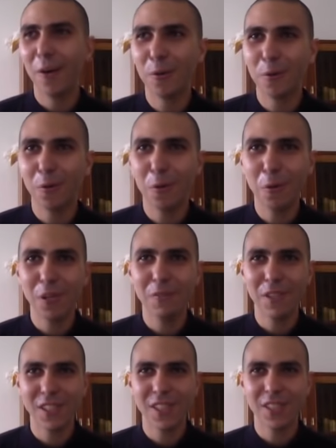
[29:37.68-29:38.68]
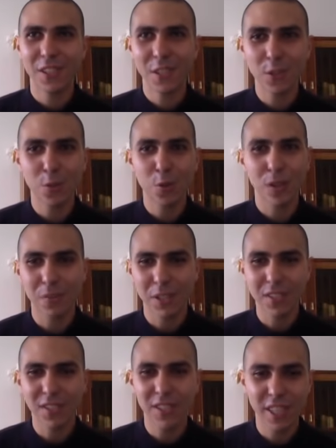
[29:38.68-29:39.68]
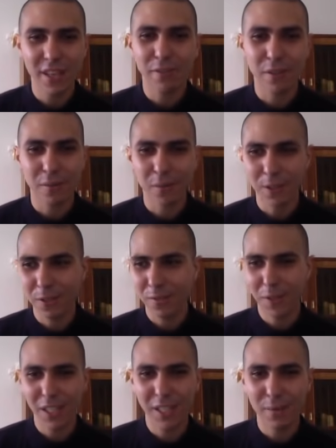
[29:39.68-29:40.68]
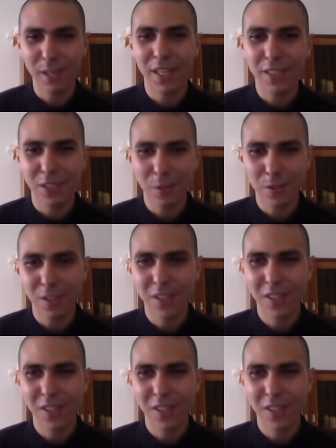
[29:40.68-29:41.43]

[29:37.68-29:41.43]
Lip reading: who invented the ritual, but it's safer because many Egyptians.